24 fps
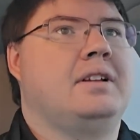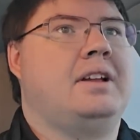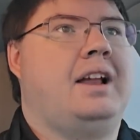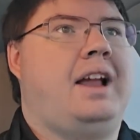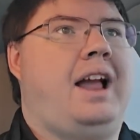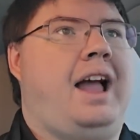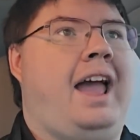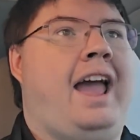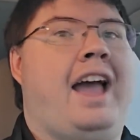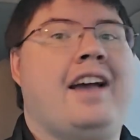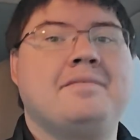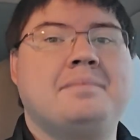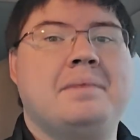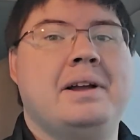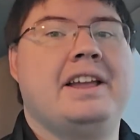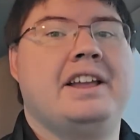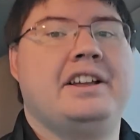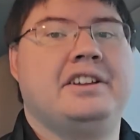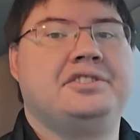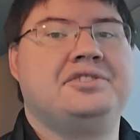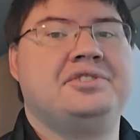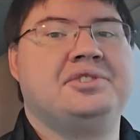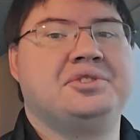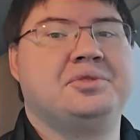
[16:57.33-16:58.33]
I have my
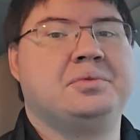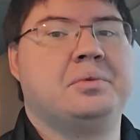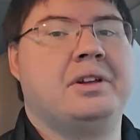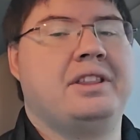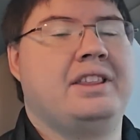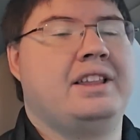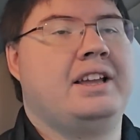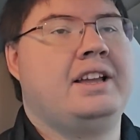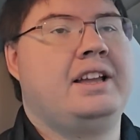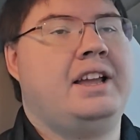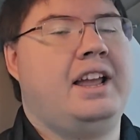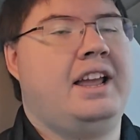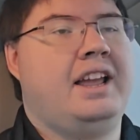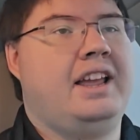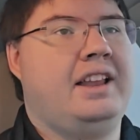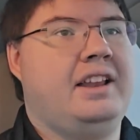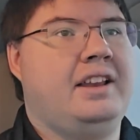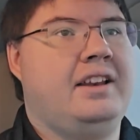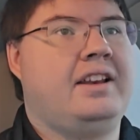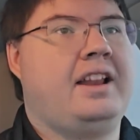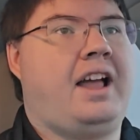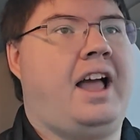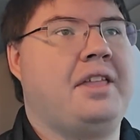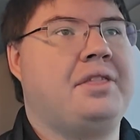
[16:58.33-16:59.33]
issues with it,
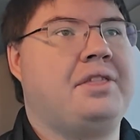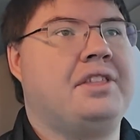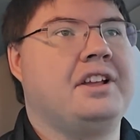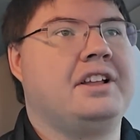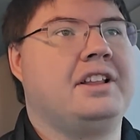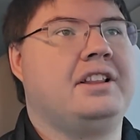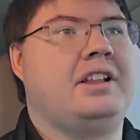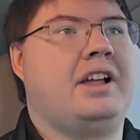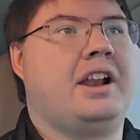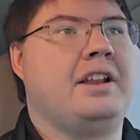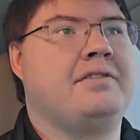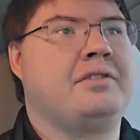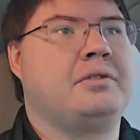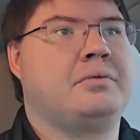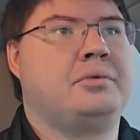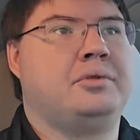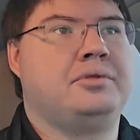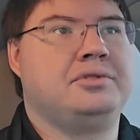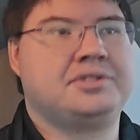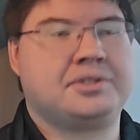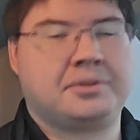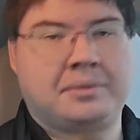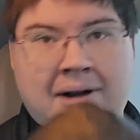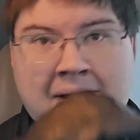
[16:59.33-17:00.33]
and I think a lot of it
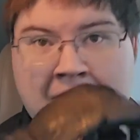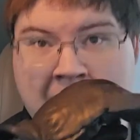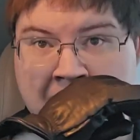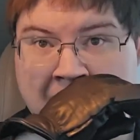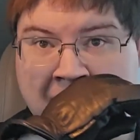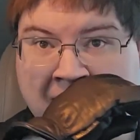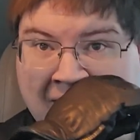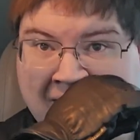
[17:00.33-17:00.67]
rolls around.